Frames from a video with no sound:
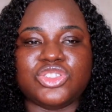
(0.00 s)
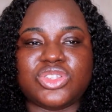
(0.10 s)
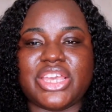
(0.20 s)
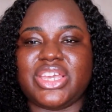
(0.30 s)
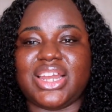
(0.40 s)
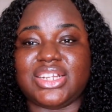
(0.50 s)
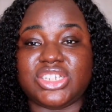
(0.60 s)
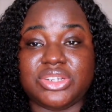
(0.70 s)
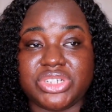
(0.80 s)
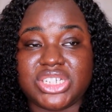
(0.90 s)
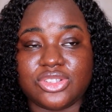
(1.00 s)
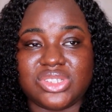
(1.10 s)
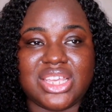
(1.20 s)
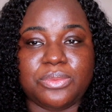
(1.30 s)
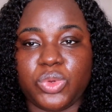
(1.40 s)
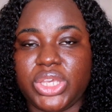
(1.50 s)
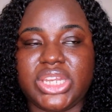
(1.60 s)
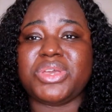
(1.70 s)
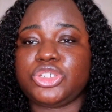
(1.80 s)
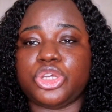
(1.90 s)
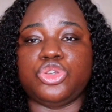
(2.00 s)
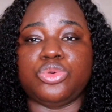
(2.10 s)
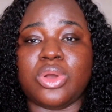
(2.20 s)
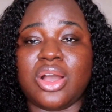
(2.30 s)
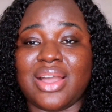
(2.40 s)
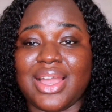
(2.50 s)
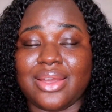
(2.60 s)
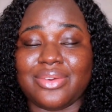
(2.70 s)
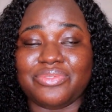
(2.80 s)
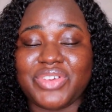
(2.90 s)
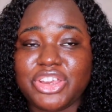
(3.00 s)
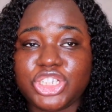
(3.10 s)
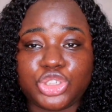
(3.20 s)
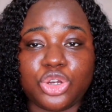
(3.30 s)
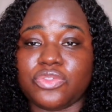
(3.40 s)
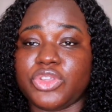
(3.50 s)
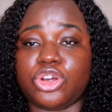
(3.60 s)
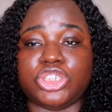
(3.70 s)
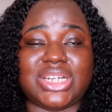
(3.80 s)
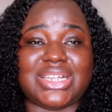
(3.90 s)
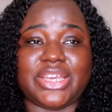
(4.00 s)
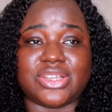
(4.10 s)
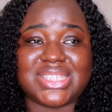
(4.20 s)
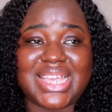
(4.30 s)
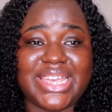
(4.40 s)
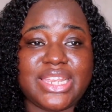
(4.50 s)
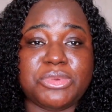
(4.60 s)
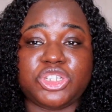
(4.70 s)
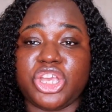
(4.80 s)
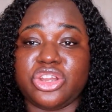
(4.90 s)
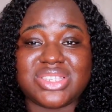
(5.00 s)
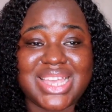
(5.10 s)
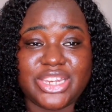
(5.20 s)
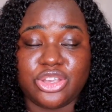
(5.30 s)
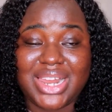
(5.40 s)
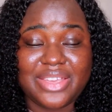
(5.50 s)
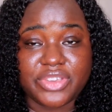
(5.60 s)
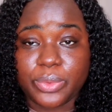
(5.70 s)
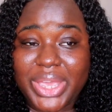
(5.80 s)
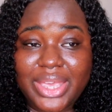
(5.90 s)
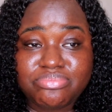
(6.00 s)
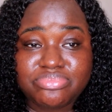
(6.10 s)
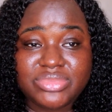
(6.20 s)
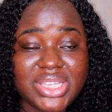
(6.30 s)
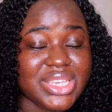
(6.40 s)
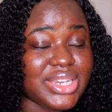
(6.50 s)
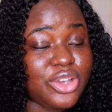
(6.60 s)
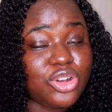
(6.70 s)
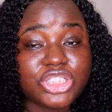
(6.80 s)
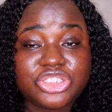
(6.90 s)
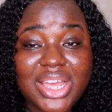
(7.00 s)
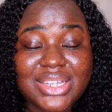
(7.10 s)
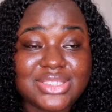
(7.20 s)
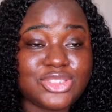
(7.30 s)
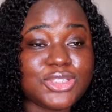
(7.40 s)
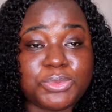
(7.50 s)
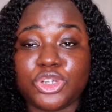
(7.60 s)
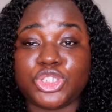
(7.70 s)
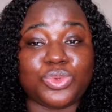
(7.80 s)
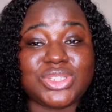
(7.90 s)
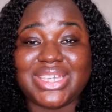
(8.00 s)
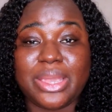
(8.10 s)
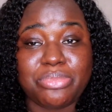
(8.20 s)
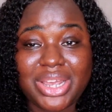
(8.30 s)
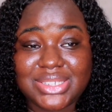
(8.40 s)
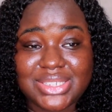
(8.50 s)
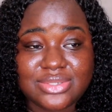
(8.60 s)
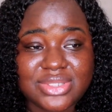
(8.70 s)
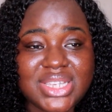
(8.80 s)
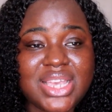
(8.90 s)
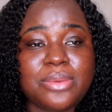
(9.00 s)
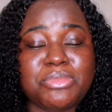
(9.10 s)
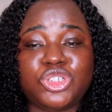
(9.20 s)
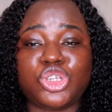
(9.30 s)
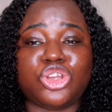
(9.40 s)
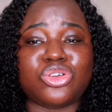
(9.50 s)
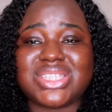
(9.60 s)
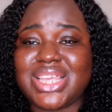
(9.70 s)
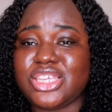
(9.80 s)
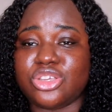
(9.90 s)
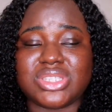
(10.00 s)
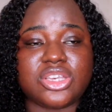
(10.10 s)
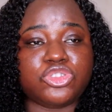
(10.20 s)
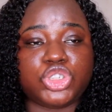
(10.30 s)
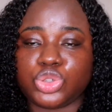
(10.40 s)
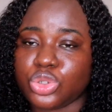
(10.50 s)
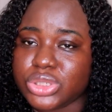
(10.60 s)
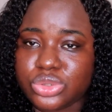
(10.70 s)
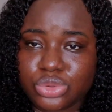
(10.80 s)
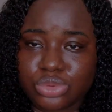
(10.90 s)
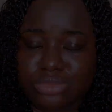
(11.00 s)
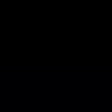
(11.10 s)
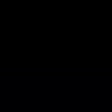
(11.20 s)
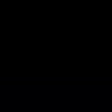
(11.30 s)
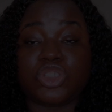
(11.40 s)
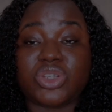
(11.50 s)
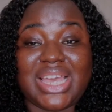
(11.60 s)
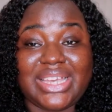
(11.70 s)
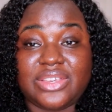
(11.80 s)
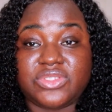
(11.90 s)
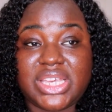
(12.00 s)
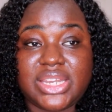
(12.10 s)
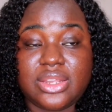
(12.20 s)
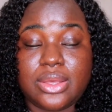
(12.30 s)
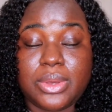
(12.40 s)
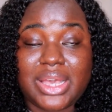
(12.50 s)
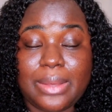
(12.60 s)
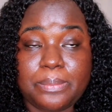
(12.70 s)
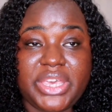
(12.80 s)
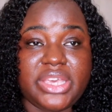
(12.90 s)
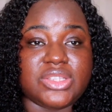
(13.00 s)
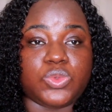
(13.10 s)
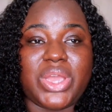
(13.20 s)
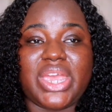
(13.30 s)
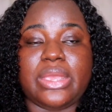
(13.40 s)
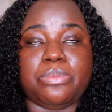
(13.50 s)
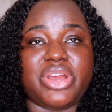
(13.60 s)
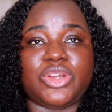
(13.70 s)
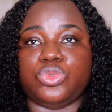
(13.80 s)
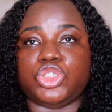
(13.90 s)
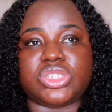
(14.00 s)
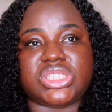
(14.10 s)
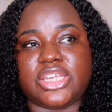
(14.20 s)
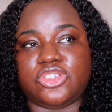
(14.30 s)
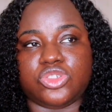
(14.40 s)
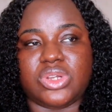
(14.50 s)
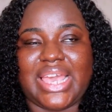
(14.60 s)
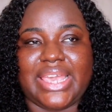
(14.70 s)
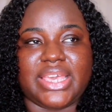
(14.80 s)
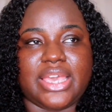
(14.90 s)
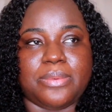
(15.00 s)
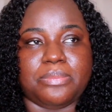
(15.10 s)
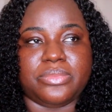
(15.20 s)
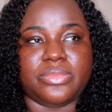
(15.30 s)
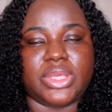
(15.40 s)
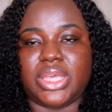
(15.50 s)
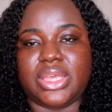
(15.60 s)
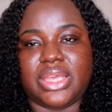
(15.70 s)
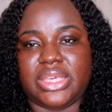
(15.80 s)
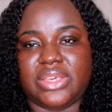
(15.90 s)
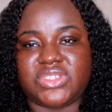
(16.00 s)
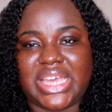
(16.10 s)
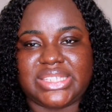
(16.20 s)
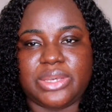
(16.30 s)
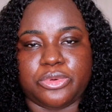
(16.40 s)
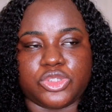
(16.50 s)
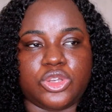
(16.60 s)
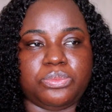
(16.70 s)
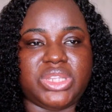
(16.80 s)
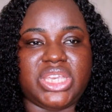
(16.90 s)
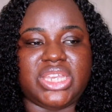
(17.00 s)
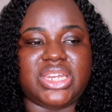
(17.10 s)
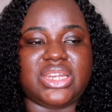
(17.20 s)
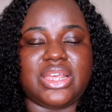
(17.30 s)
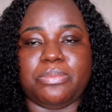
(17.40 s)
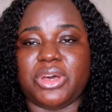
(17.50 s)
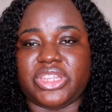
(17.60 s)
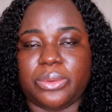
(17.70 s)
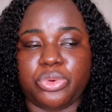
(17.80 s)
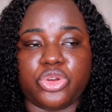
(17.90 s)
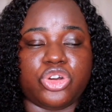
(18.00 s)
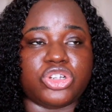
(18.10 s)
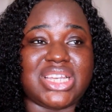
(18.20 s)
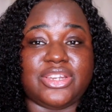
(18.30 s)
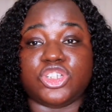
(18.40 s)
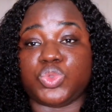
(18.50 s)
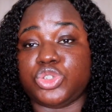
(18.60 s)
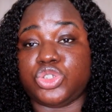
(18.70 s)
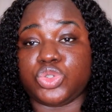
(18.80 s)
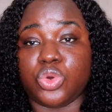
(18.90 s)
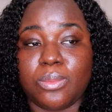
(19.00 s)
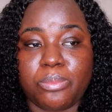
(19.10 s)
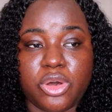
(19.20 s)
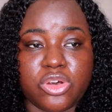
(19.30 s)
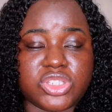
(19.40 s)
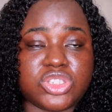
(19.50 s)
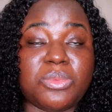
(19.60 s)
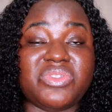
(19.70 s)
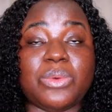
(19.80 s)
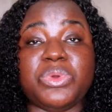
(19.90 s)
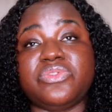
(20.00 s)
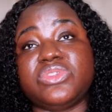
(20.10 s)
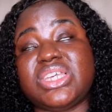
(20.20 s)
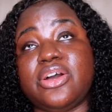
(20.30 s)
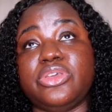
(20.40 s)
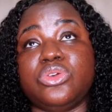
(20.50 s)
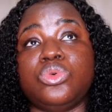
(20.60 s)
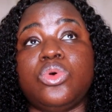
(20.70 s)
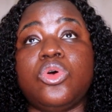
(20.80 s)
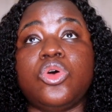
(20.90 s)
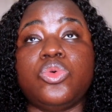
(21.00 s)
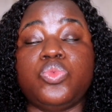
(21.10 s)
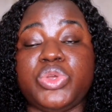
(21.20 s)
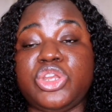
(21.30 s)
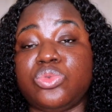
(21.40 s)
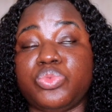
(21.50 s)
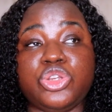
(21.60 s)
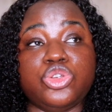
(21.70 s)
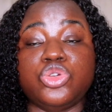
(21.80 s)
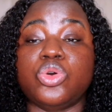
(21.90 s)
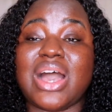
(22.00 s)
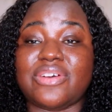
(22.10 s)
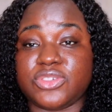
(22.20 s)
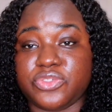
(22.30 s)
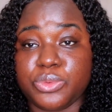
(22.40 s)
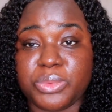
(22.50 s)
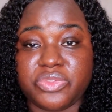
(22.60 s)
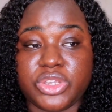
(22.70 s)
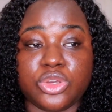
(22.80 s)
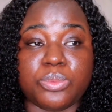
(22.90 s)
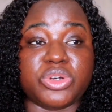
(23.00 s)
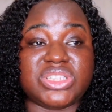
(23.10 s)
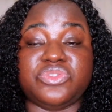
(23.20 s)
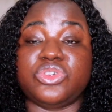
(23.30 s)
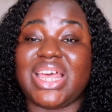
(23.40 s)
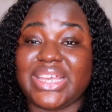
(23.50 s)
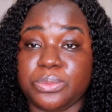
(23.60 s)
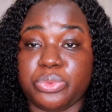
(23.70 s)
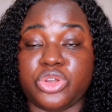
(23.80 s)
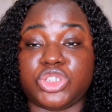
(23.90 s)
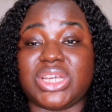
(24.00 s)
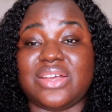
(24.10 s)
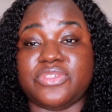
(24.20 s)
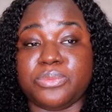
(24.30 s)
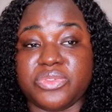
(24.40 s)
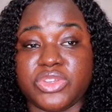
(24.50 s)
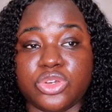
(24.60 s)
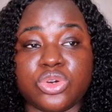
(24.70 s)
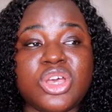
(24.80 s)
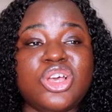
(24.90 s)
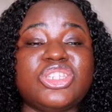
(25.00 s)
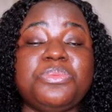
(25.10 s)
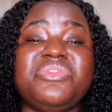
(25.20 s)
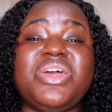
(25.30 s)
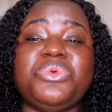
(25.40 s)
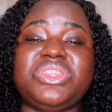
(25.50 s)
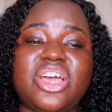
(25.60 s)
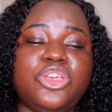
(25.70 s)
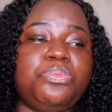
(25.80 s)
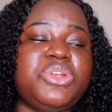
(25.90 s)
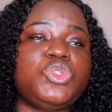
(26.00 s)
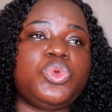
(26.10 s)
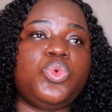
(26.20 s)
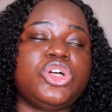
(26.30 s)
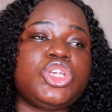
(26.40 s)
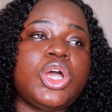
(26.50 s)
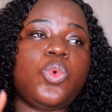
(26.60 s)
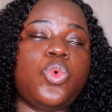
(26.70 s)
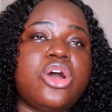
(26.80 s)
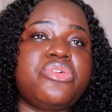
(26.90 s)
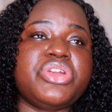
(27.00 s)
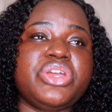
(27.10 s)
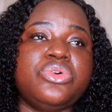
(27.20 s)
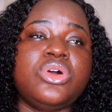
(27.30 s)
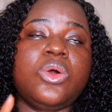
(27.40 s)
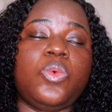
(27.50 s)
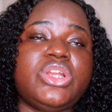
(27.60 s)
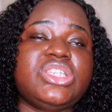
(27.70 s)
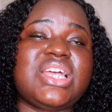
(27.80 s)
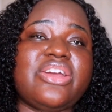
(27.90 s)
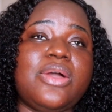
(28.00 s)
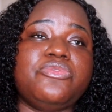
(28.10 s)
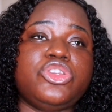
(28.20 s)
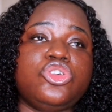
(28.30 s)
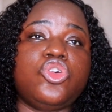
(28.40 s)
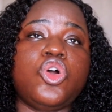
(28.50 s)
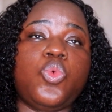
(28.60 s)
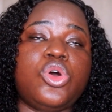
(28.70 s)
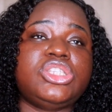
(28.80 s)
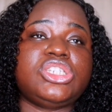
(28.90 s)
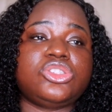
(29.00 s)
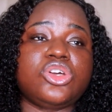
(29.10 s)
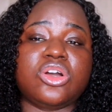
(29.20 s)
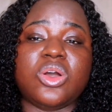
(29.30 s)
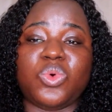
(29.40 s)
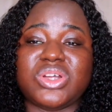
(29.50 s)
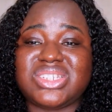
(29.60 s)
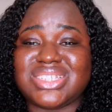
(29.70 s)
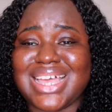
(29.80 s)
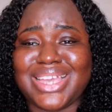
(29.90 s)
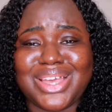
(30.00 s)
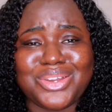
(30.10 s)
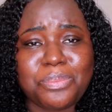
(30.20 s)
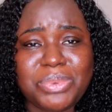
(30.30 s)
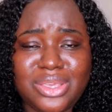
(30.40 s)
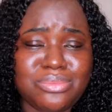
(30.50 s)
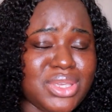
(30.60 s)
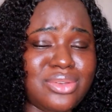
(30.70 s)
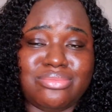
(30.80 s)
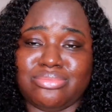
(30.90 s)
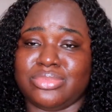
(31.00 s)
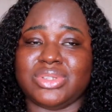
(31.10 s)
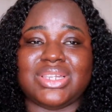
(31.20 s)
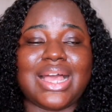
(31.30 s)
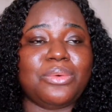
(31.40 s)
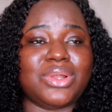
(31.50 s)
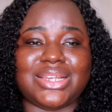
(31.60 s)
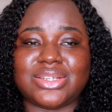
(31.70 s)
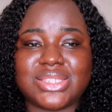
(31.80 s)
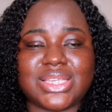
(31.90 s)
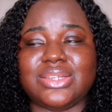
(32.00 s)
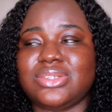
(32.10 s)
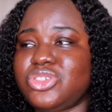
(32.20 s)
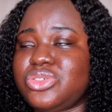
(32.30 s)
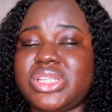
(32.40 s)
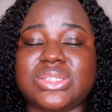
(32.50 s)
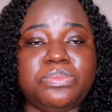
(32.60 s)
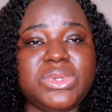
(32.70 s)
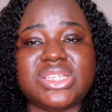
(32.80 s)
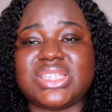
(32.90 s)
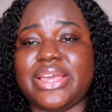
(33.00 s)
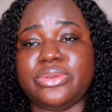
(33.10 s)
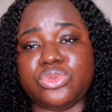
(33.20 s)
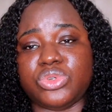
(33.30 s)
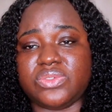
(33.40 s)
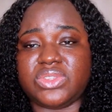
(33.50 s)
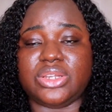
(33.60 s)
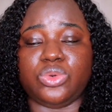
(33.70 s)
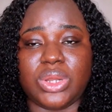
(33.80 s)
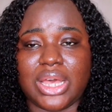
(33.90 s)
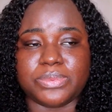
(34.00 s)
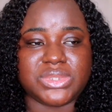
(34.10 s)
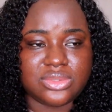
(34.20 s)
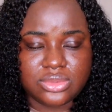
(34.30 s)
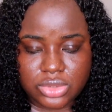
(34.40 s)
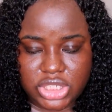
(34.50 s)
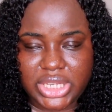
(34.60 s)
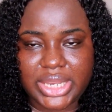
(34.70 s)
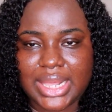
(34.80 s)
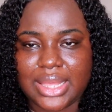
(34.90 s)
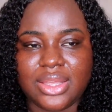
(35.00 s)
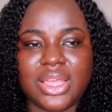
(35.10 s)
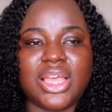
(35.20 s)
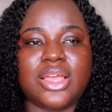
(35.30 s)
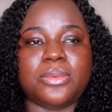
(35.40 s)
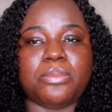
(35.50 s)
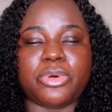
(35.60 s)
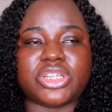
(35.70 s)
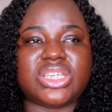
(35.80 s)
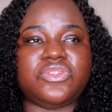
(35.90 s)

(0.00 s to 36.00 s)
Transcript: so that you can actually reach out to them quickly. Make sure you are very sure of the contract that you're signing. Make sure you're not signing your life away in a contract just because you want to get brand deals. Make sure you're not selling yourself short too. Also, there are gifted campaigns where a brand will just send you like um, a gift item or something about their product, and they just want you to unbox. Some of them will even tell you, oh, we know we, you don't have to film a video, but if you like the product, you can film a video. Some of them will tell you, please, we want one reel, one Instagram video, one TikTok, one this, and you're not paying me. Mm-mm. That one I just send straight. Please, I don't do gifted collabs. Shikina. But